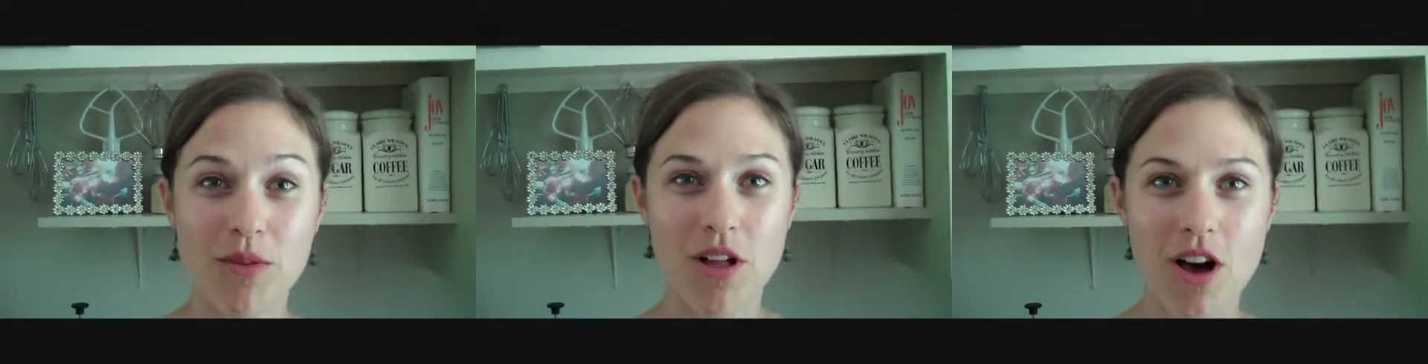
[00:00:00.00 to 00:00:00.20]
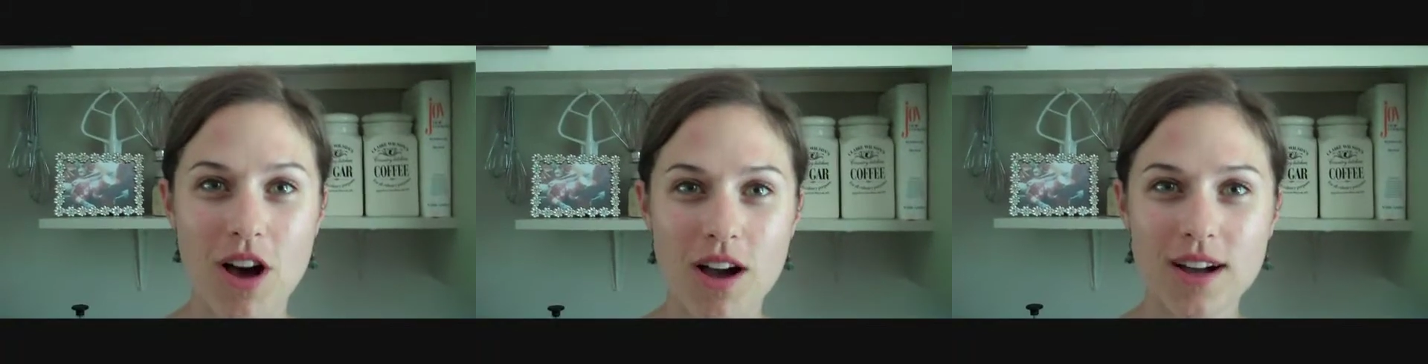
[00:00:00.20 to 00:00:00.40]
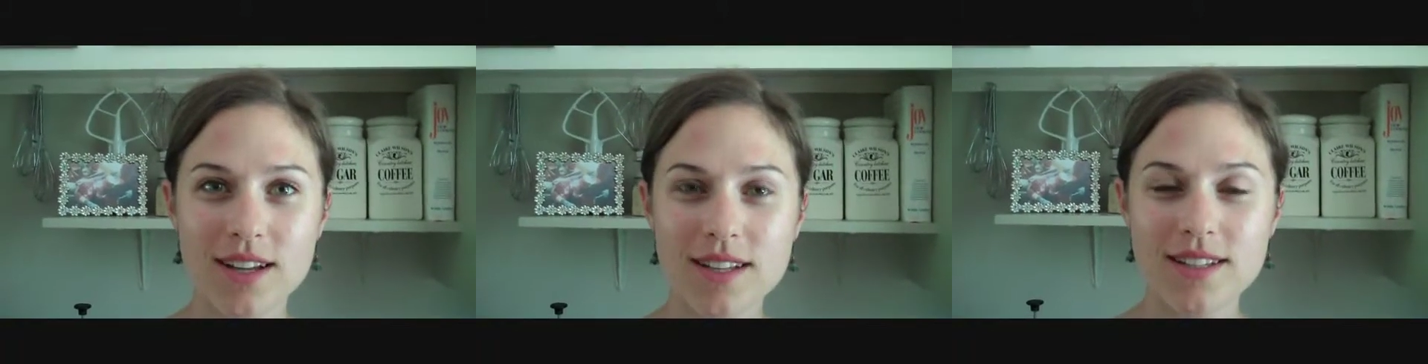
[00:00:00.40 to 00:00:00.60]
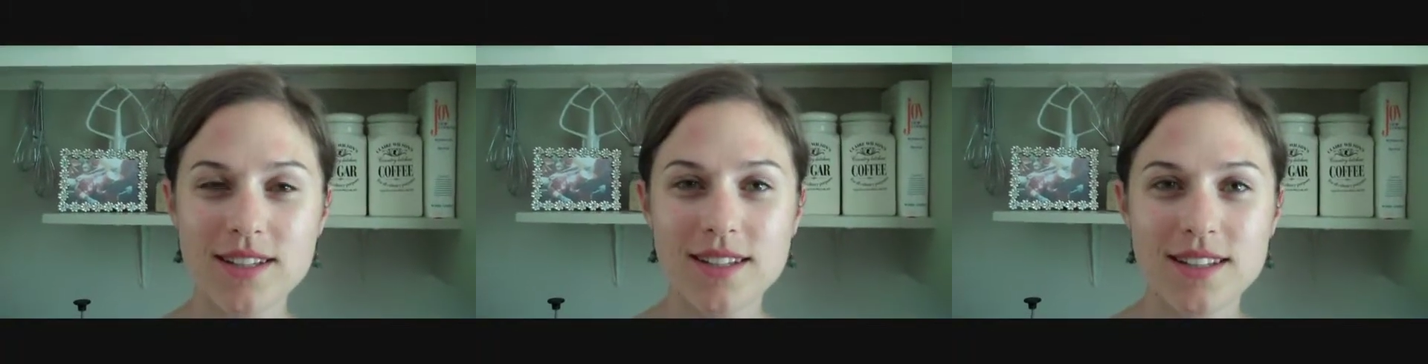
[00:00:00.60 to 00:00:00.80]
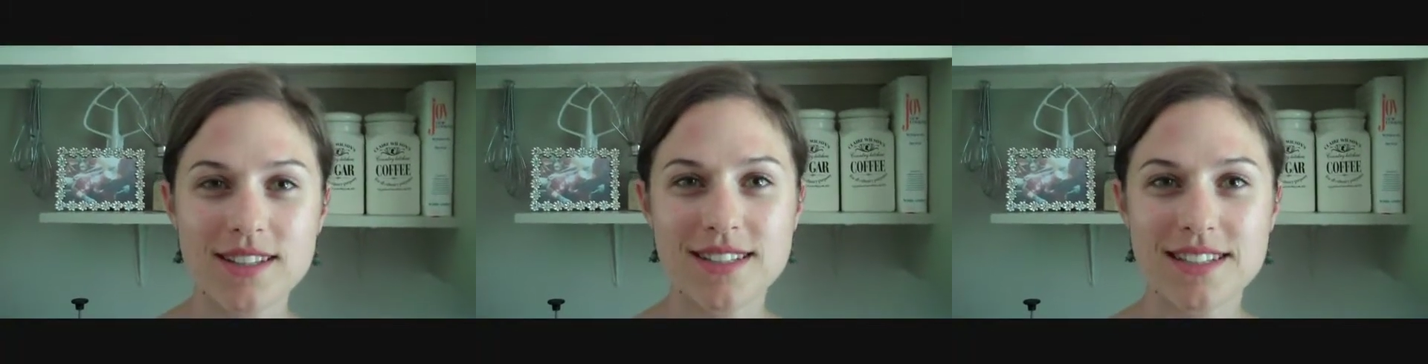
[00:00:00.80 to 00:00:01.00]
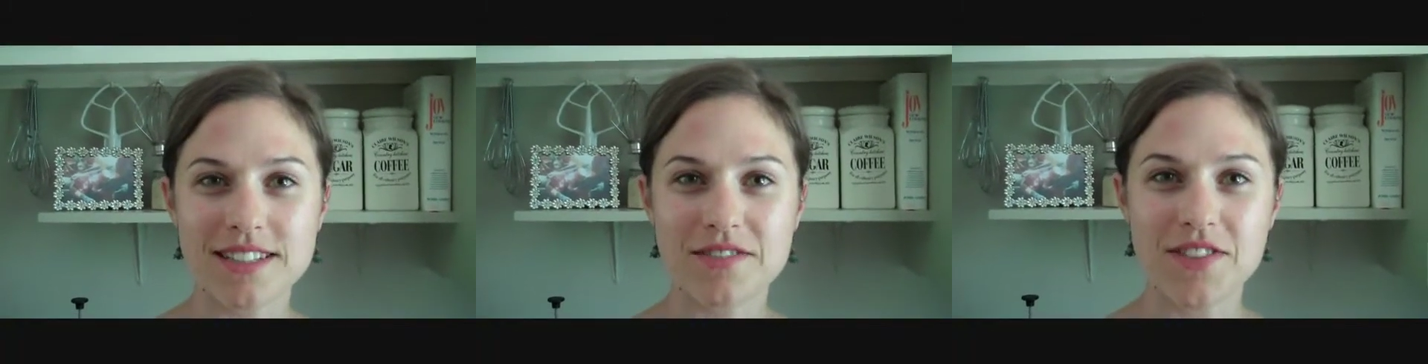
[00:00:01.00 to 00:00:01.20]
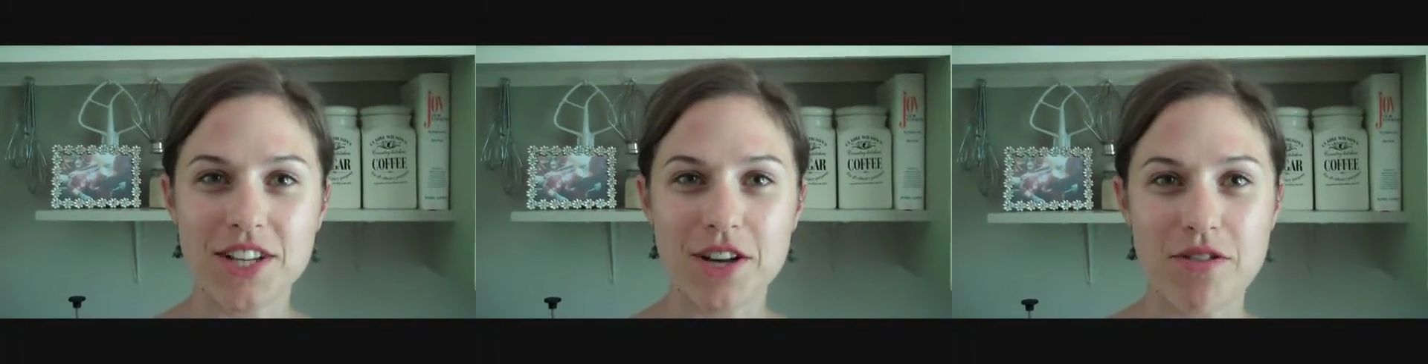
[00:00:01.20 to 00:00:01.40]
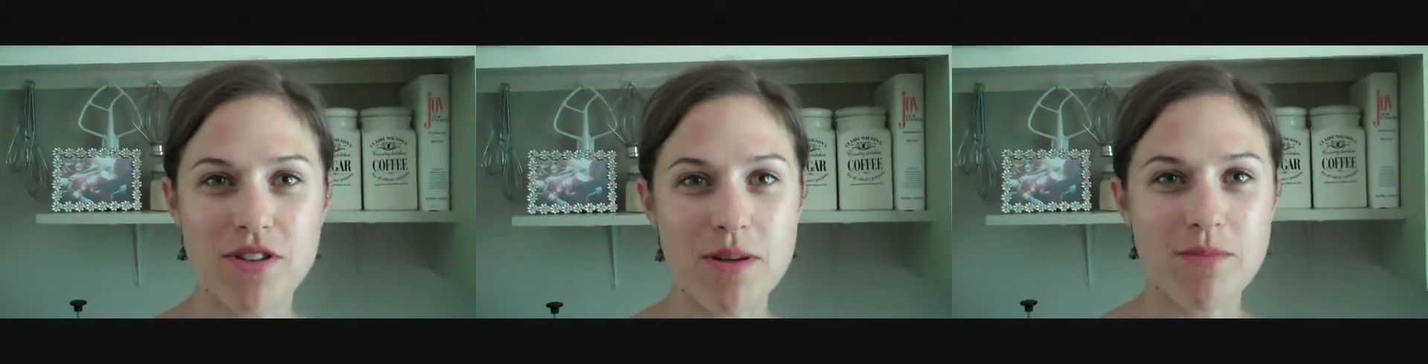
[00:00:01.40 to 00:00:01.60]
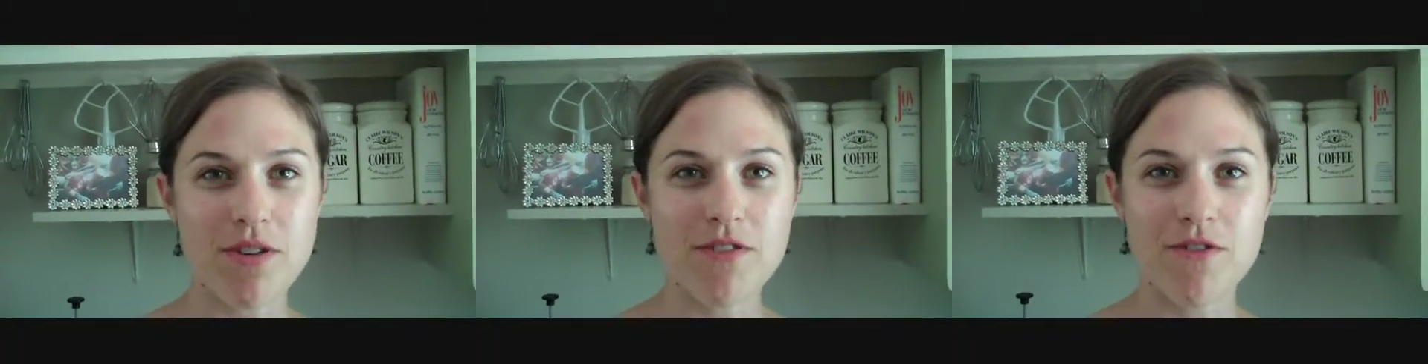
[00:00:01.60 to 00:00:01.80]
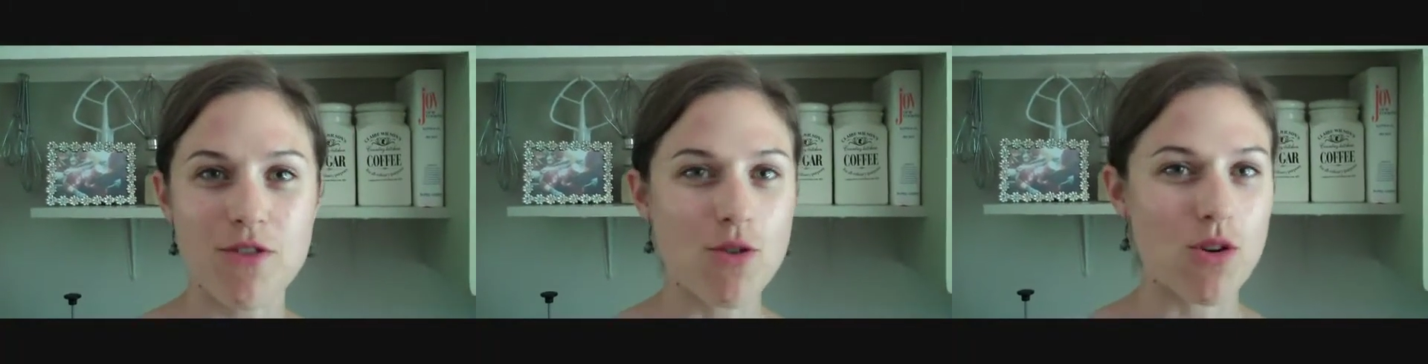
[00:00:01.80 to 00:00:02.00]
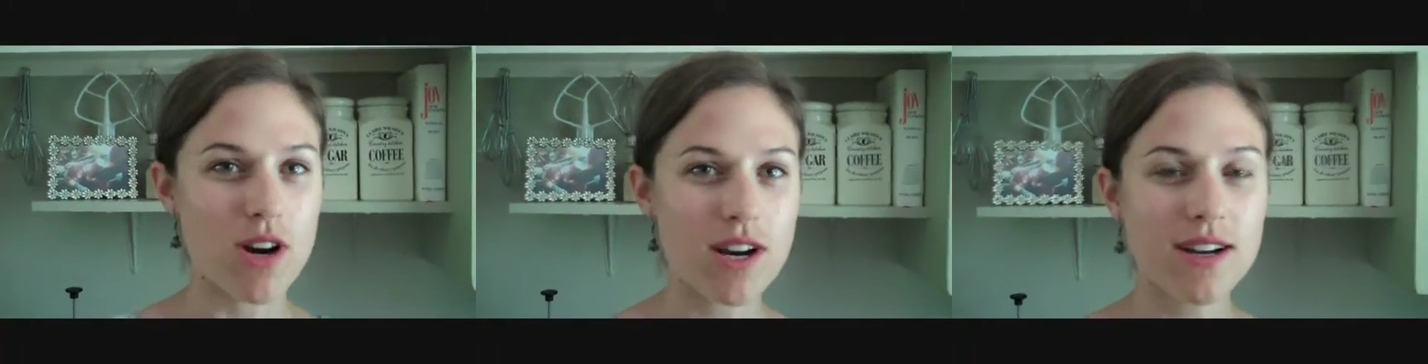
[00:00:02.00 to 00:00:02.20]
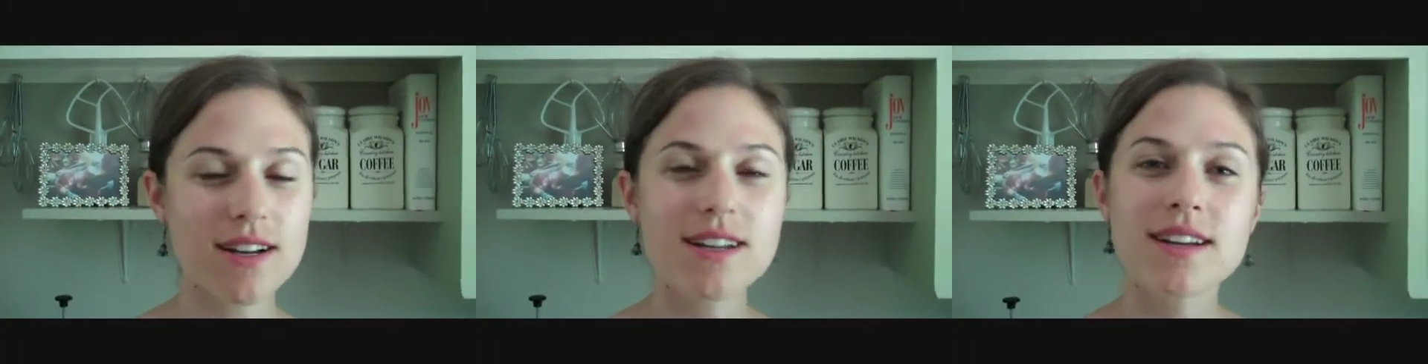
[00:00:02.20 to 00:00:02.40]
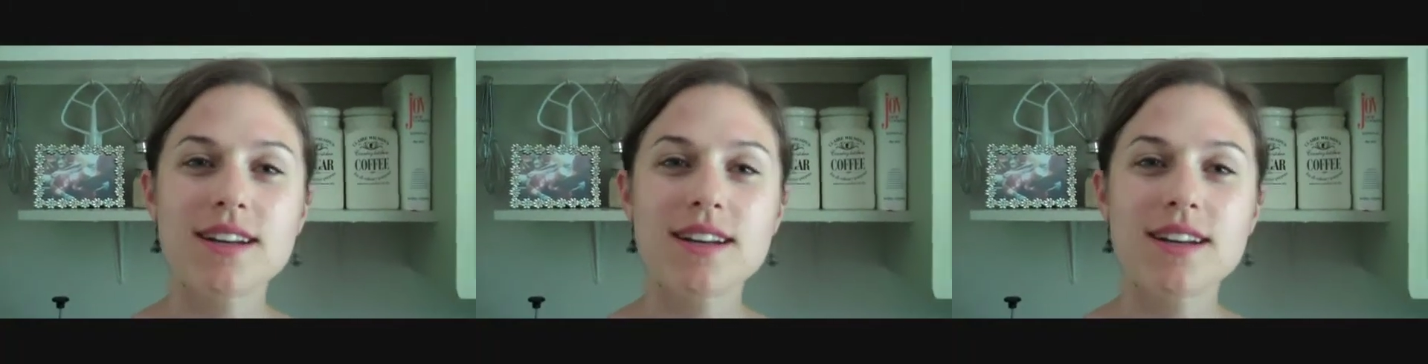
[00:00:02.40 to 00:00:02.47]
blog. This is video number four.